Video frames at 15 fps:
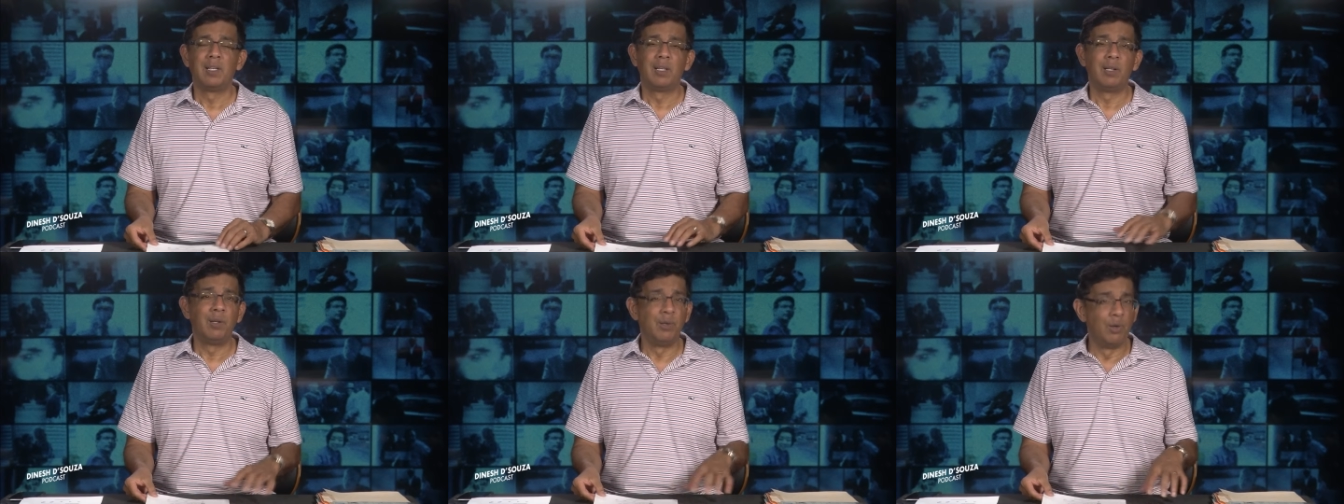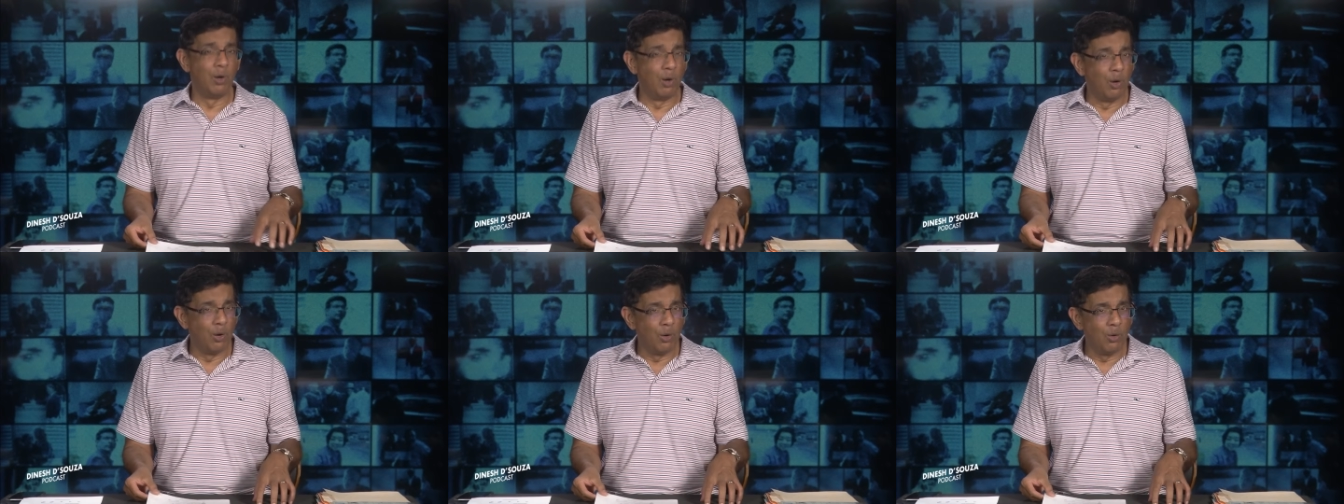
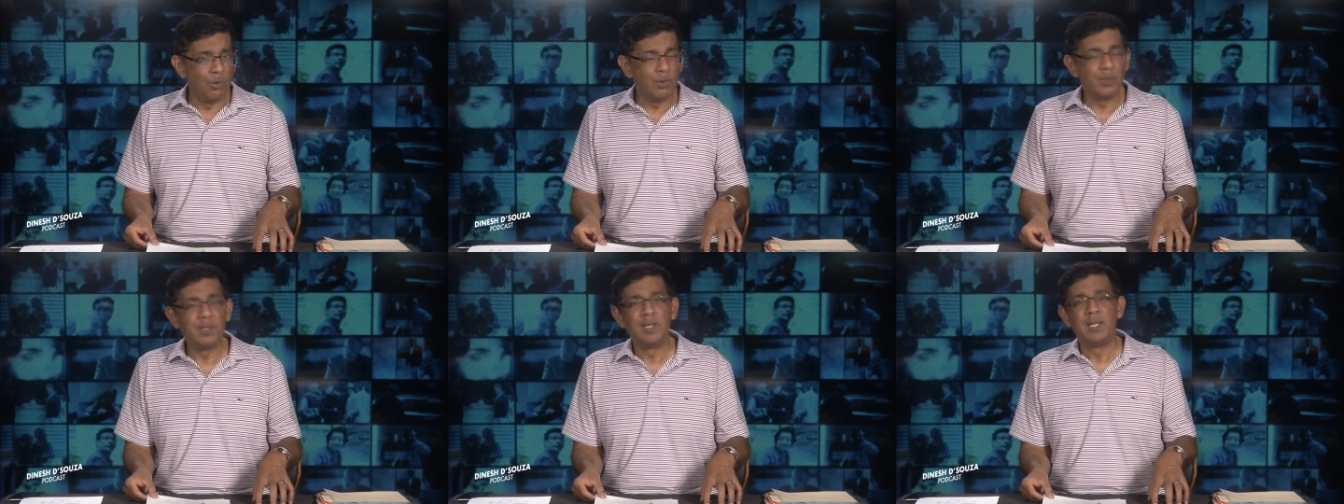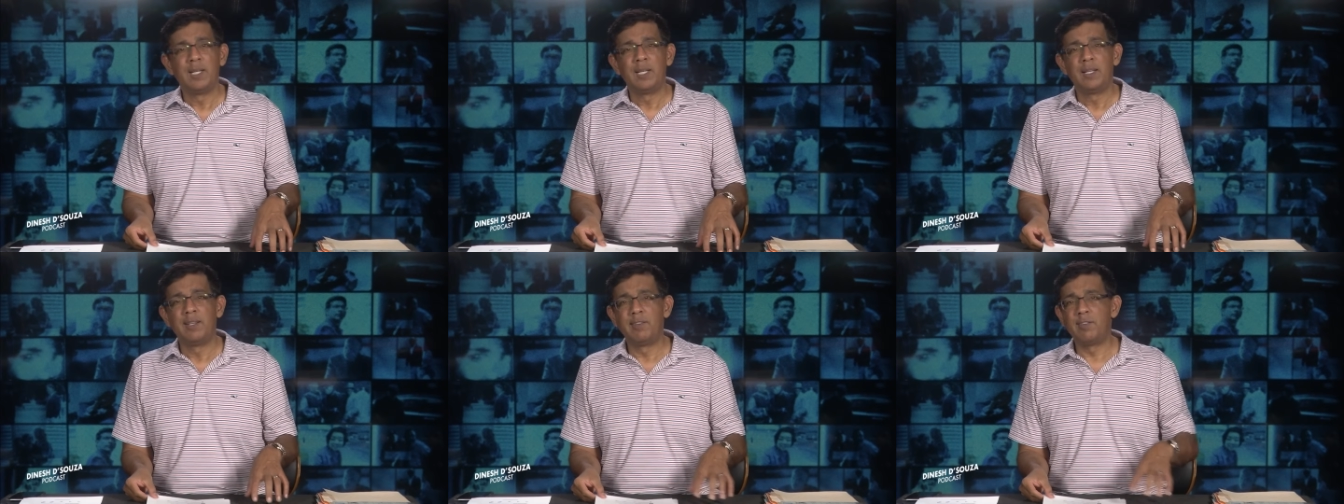No,
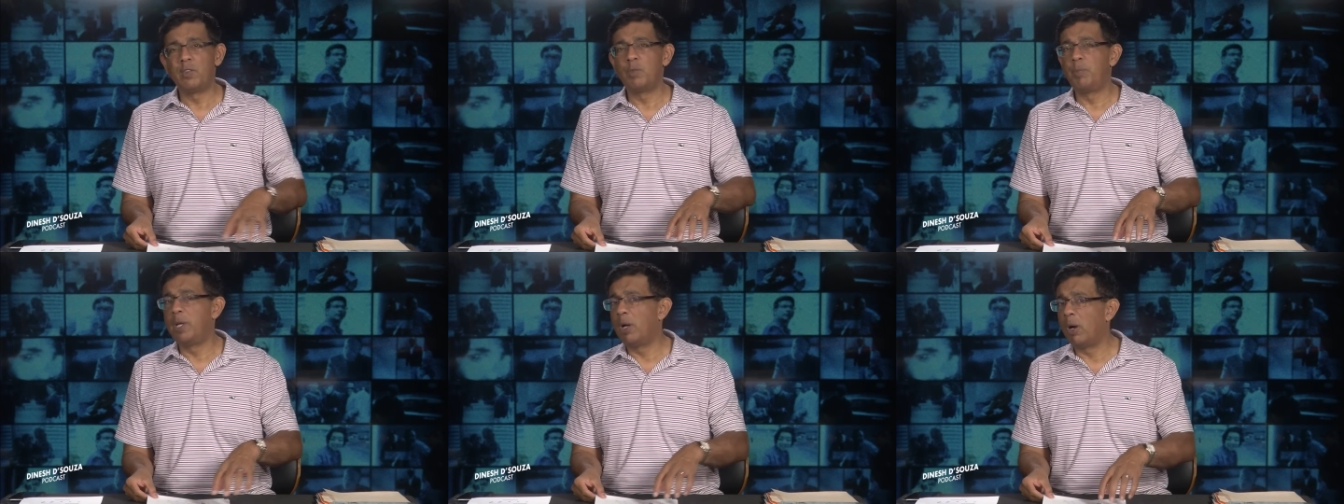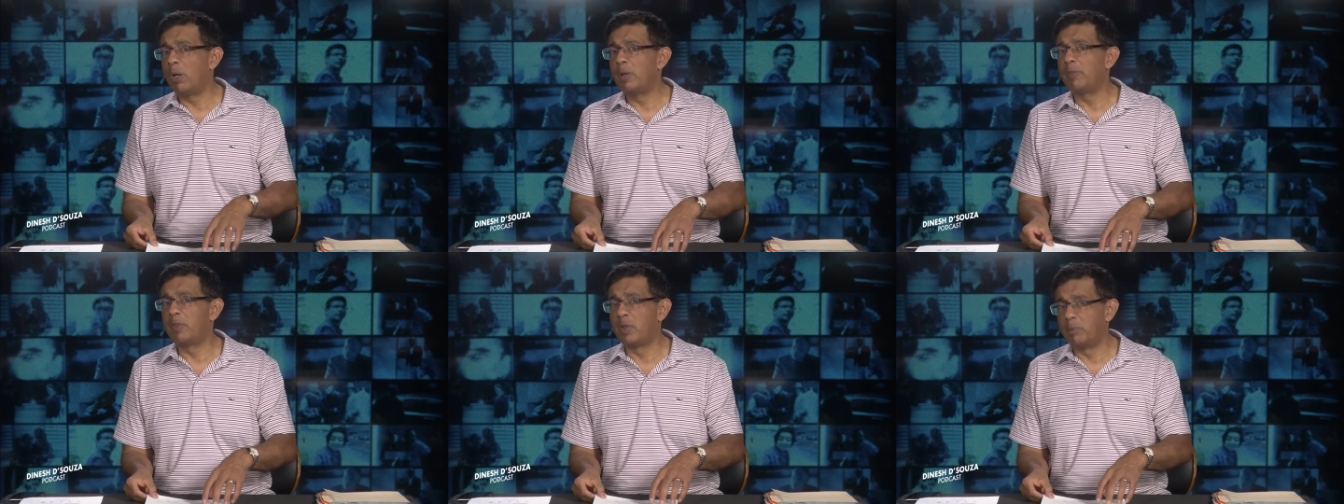this is beyond
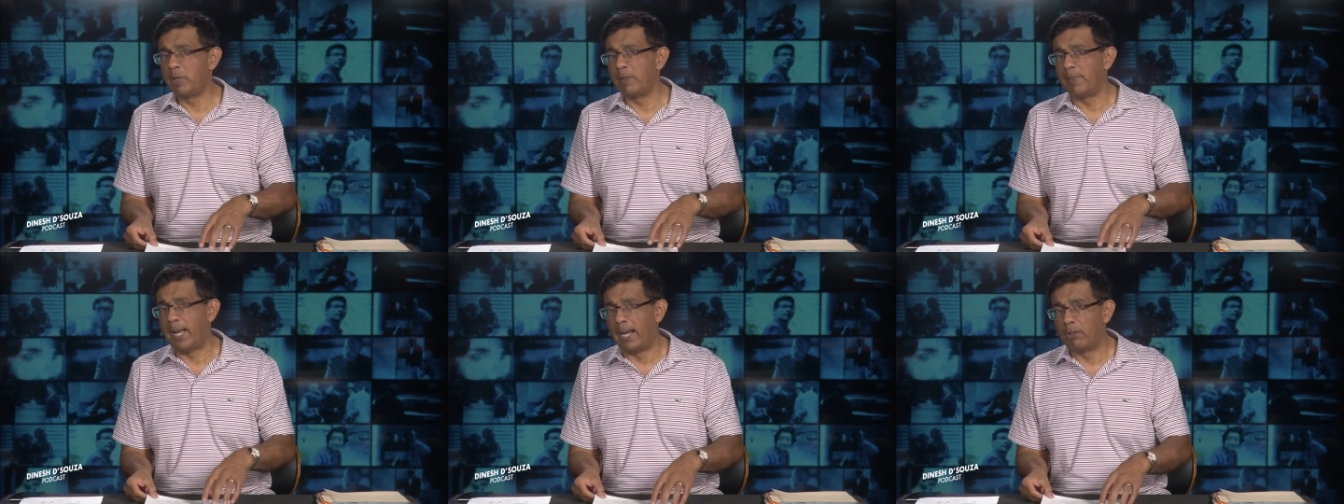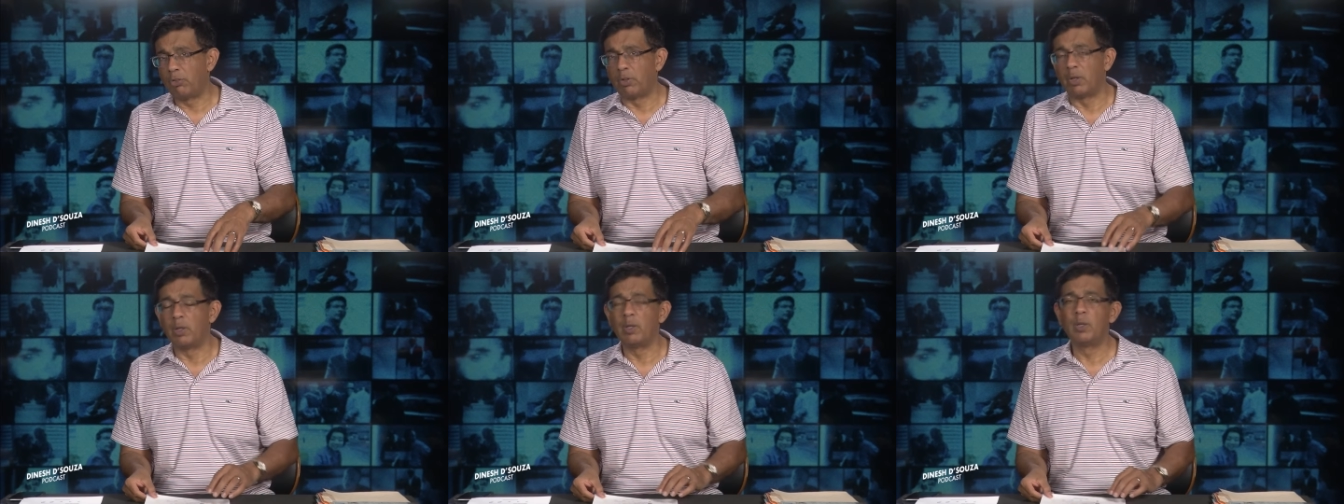affirmative
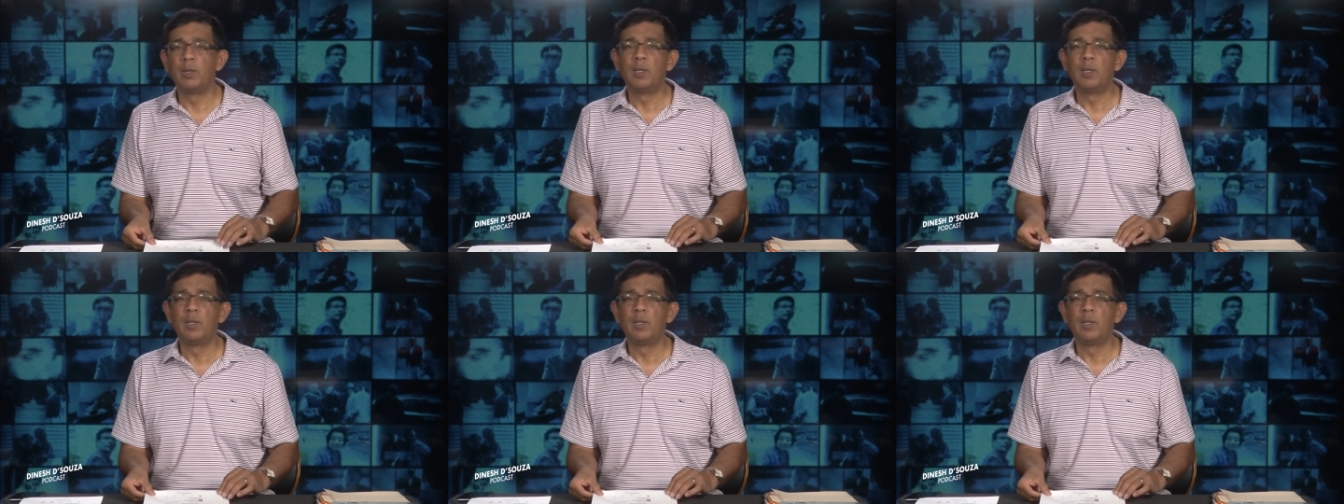action.